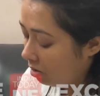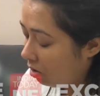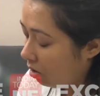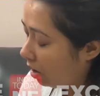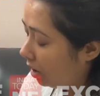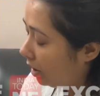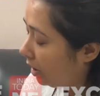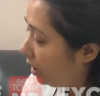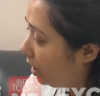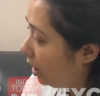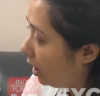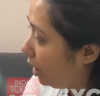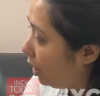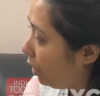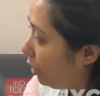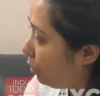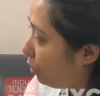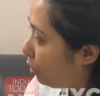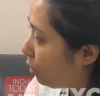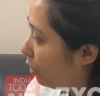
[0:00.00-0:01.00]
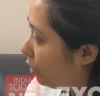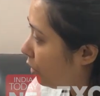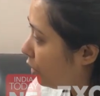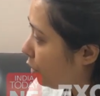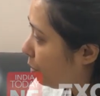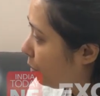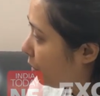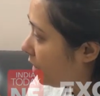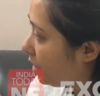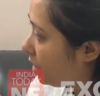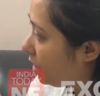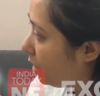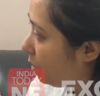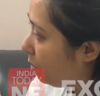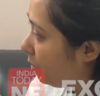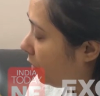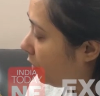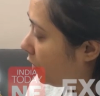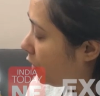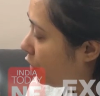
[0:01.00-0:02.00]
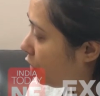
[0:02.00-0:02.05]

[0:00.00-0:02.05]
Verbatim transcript: All India Youth Congress President B.V.